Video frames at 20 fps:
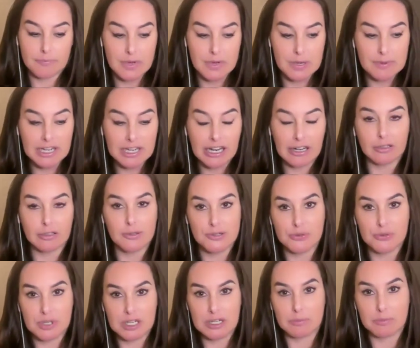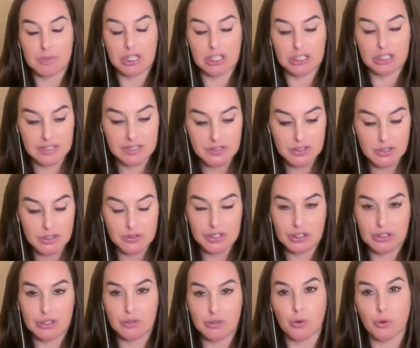maybe not close reading, but at least
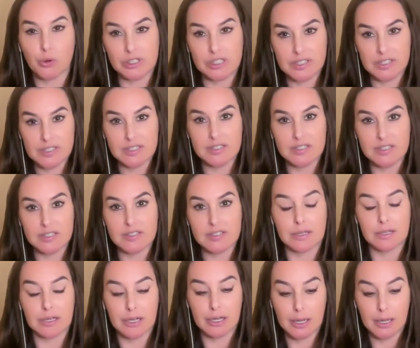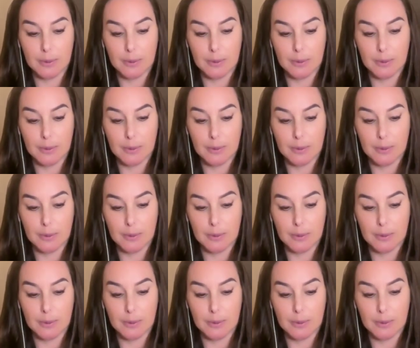using concordances